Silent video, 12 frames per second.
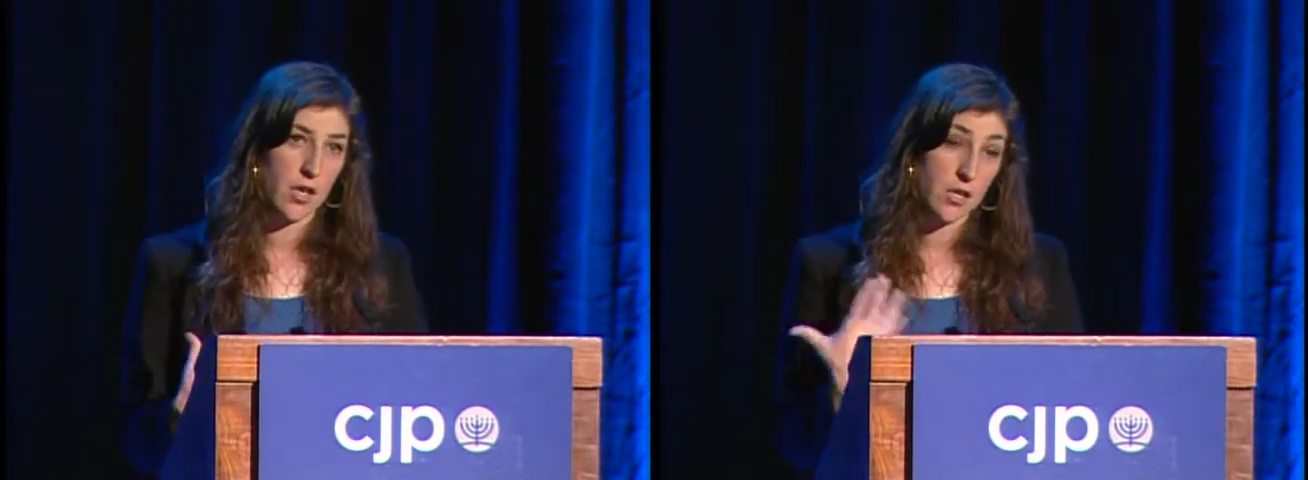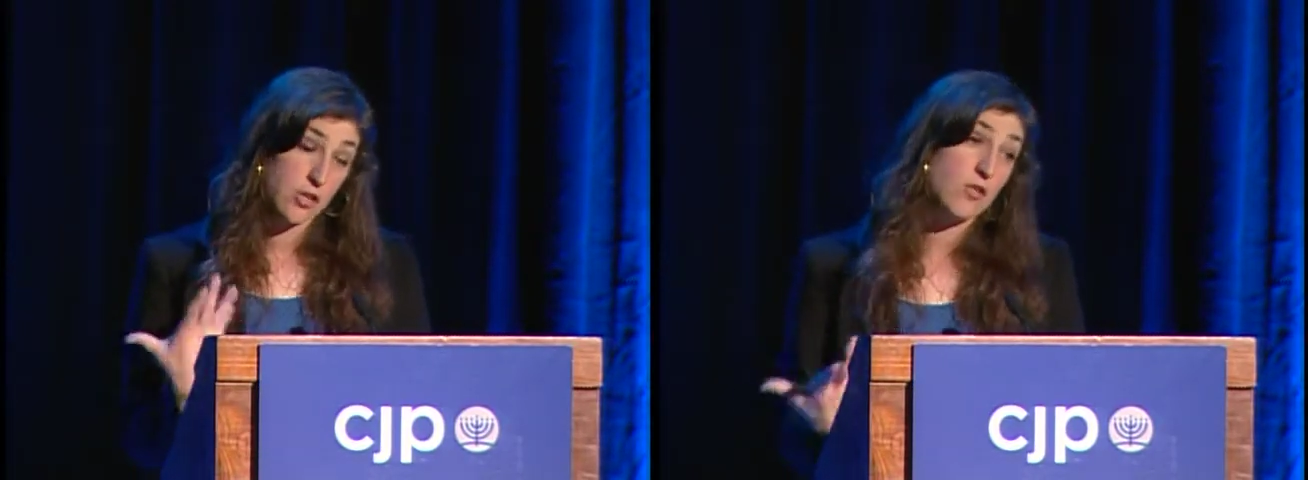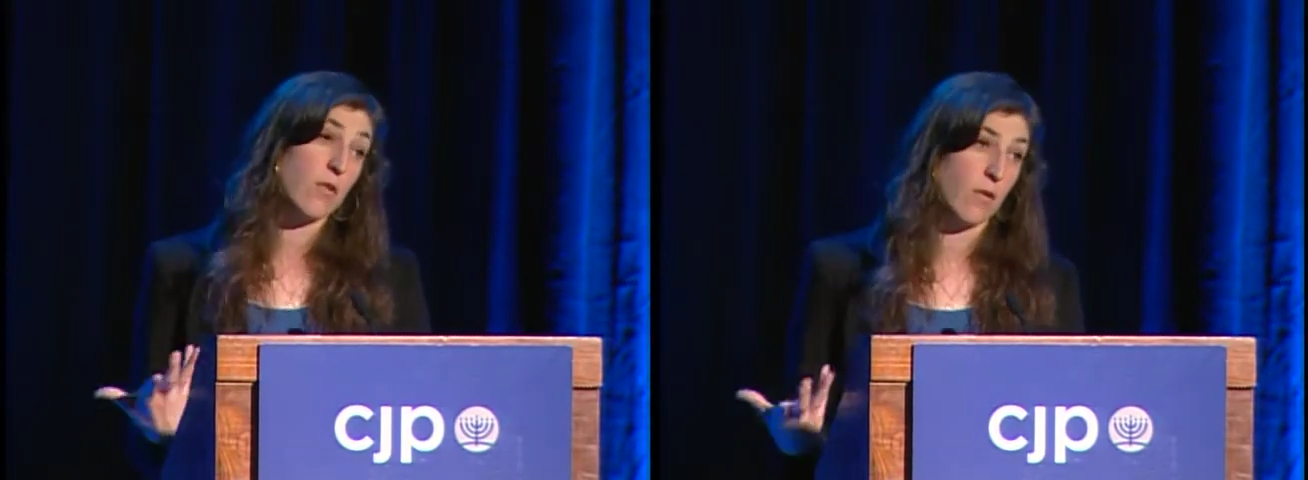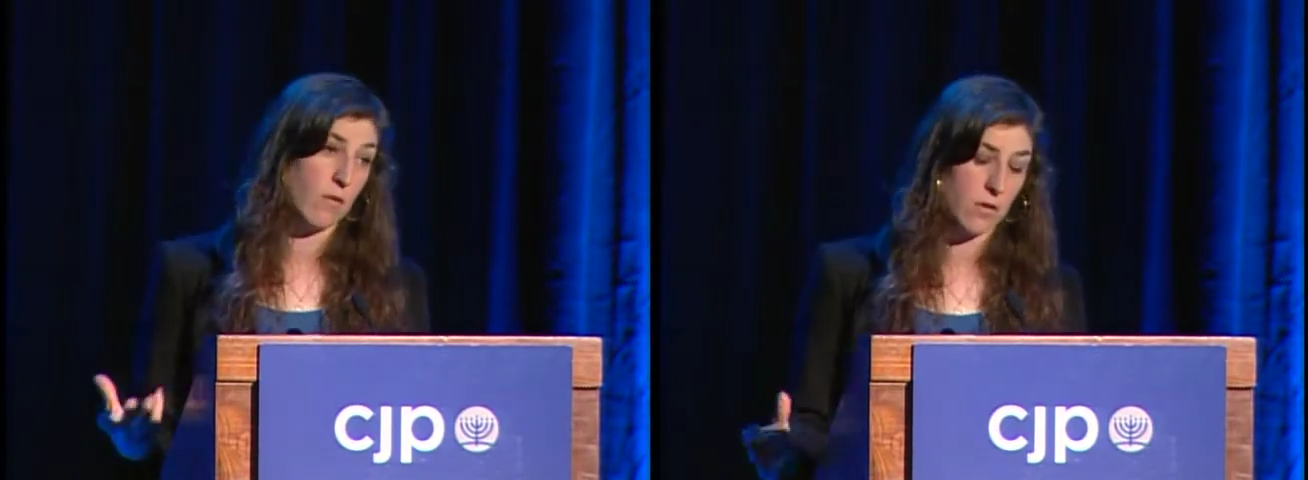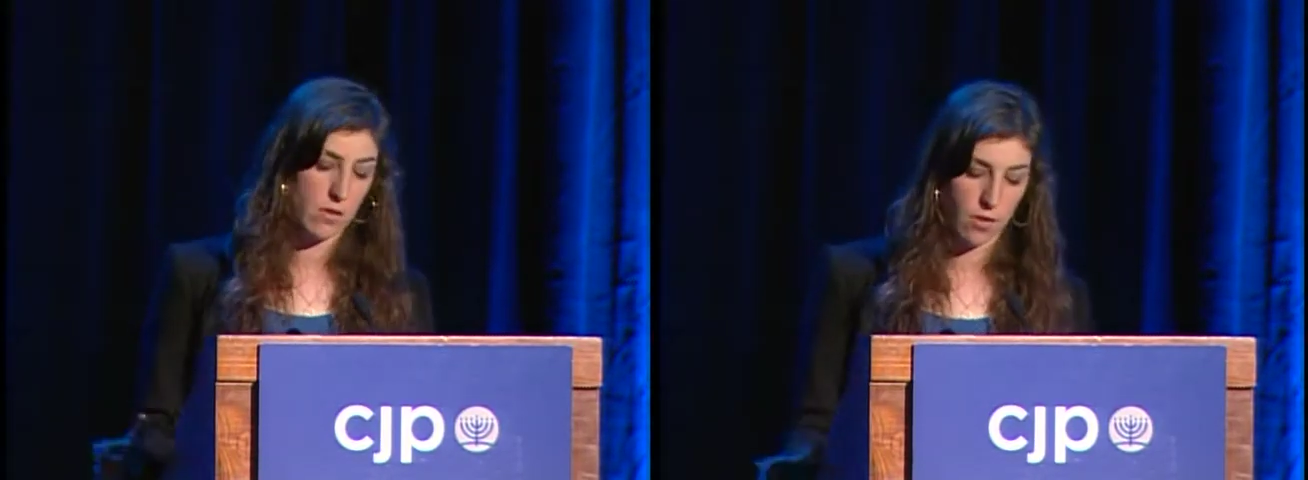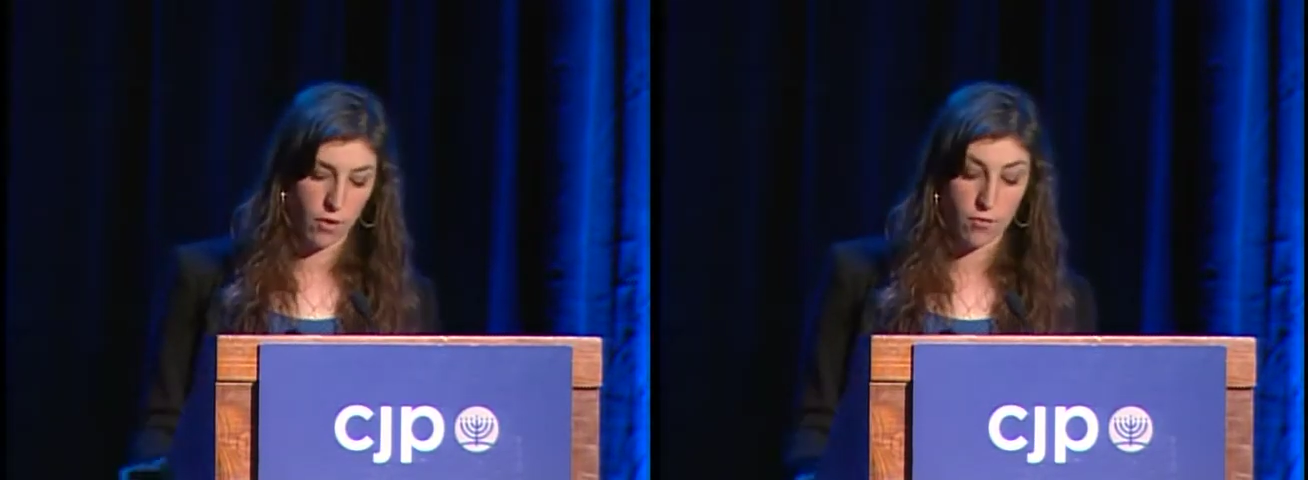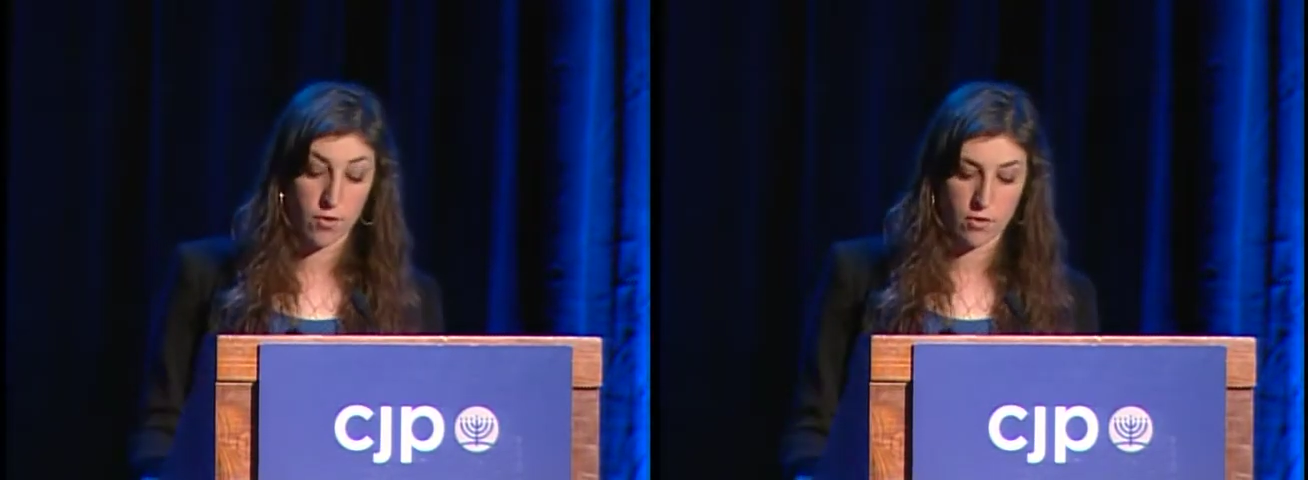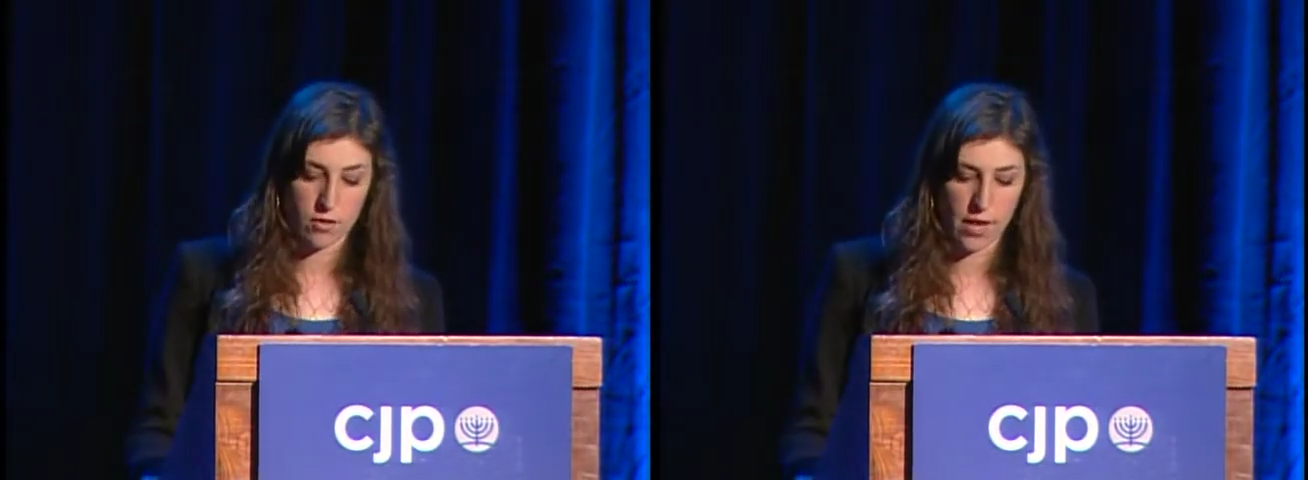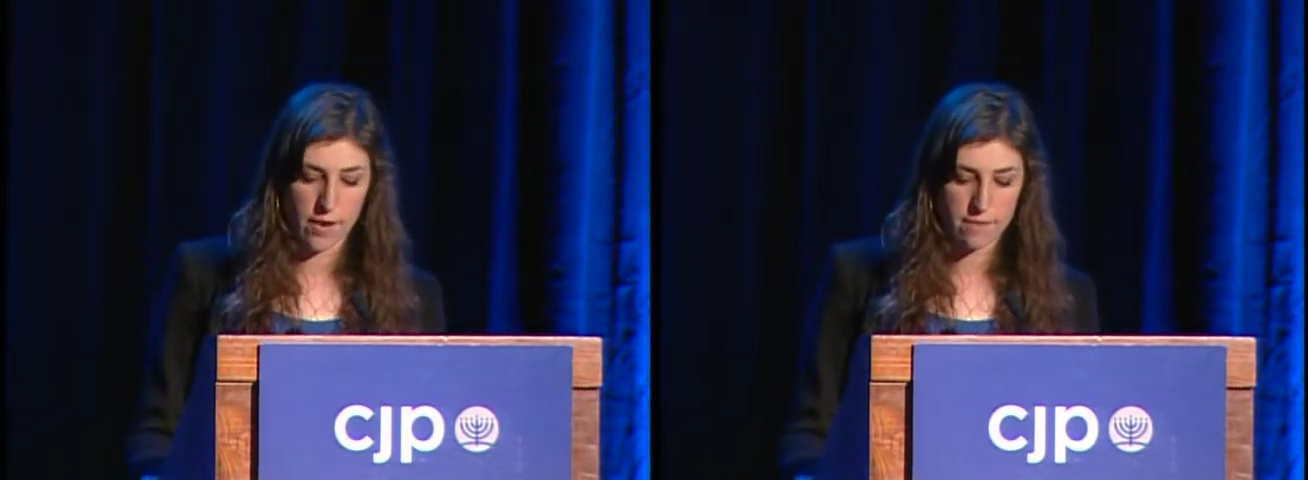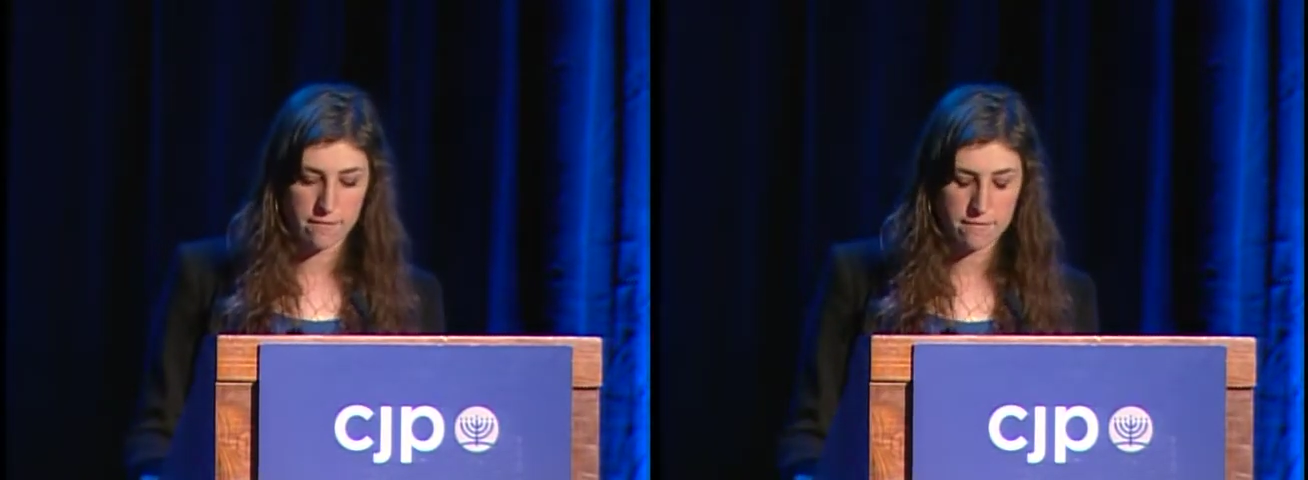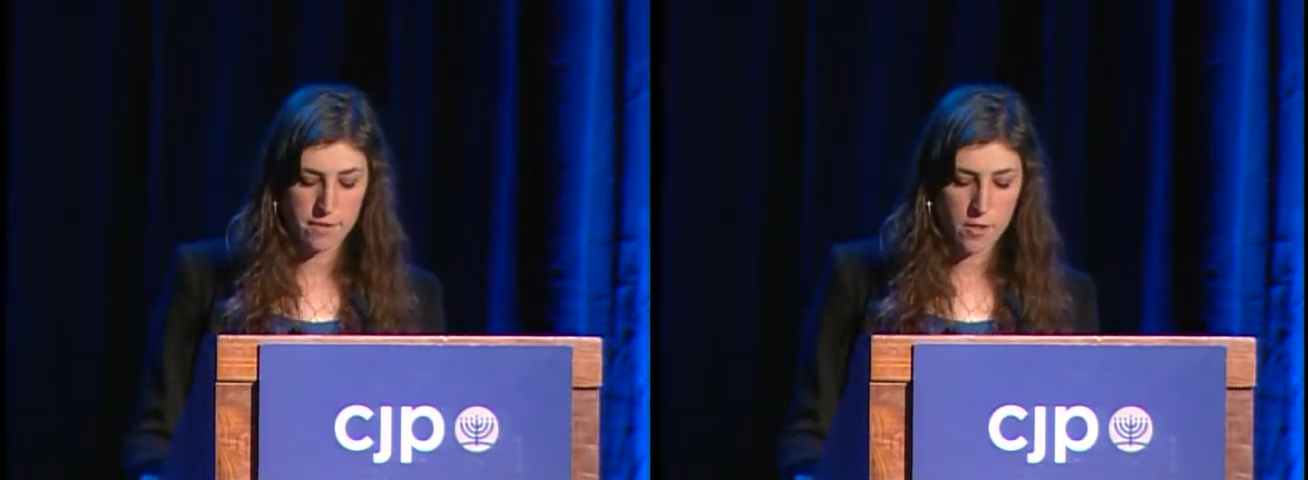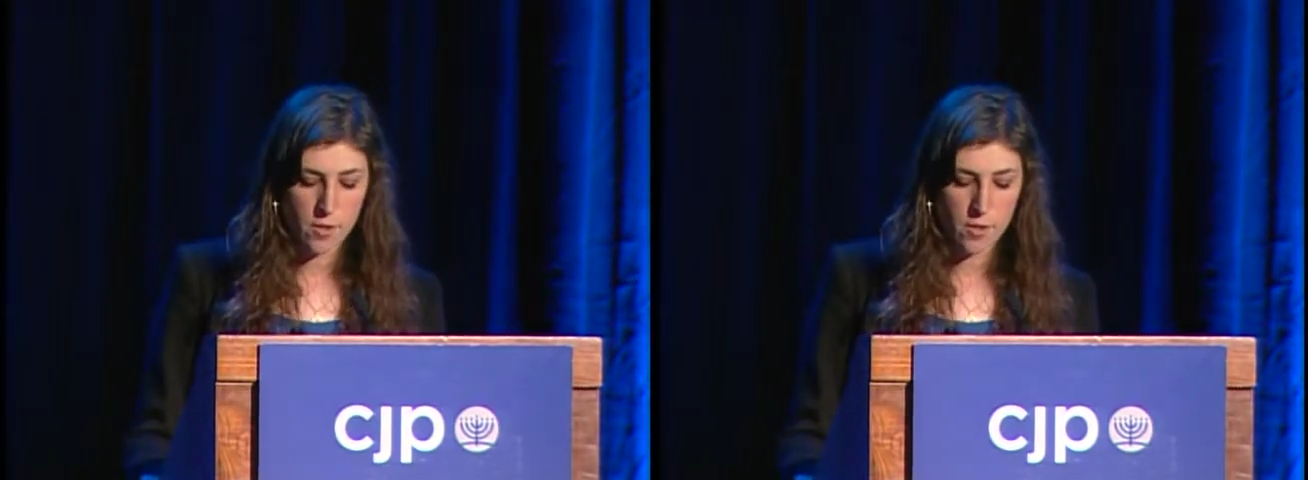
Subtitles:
control over her life.